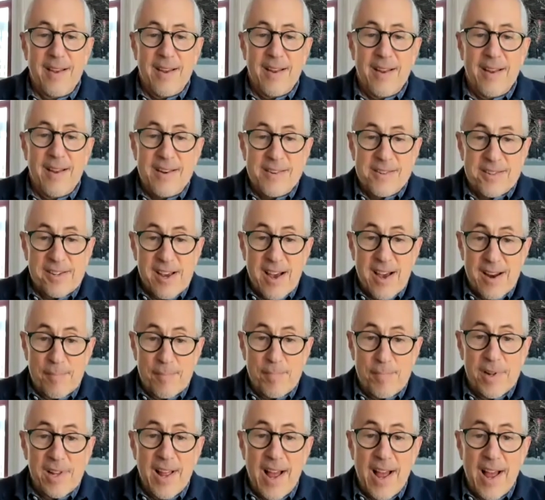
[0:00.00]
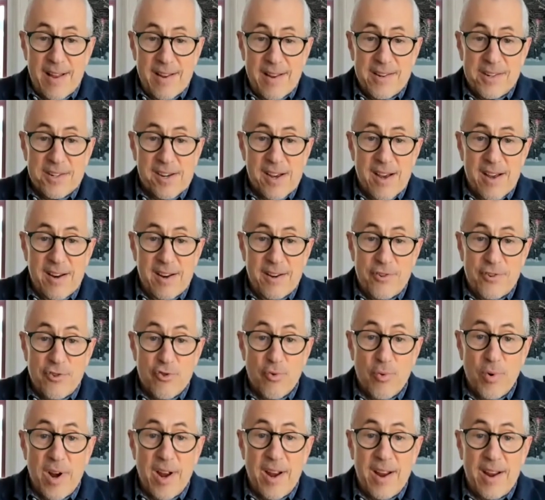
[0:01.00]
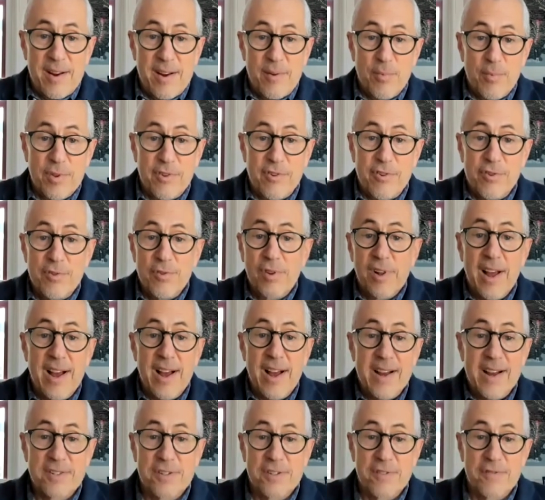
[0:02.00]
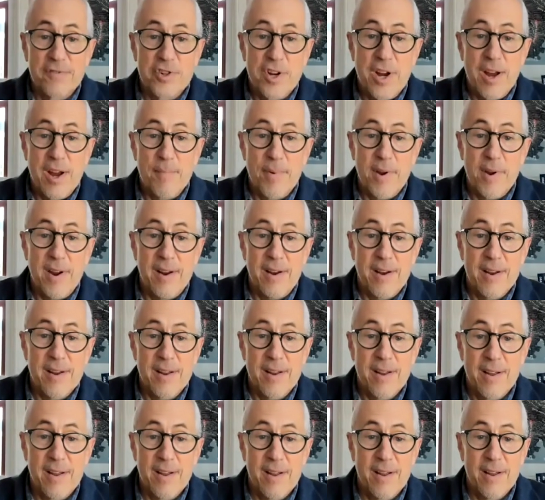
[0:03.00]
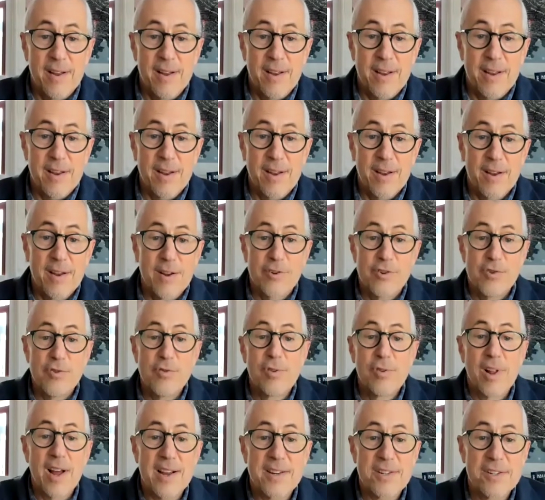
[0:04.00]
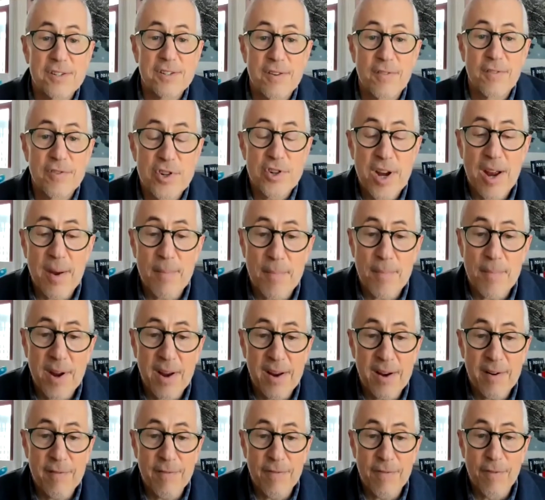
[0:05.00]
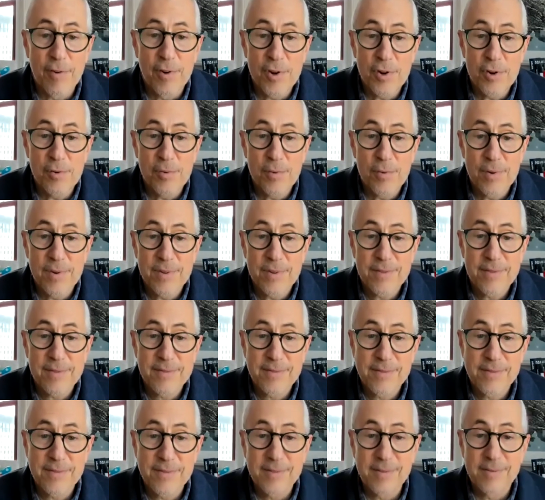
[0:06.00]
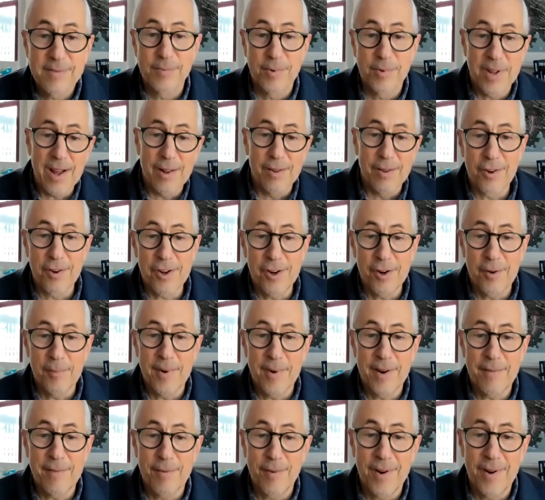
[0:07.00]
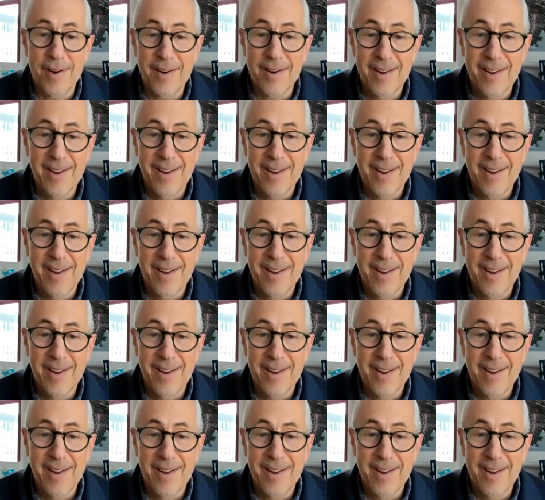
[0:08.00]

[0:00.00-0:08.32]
he's got a tray with 2 glasses of champagne. 2 glasses of champagne for you, without looking at my friend.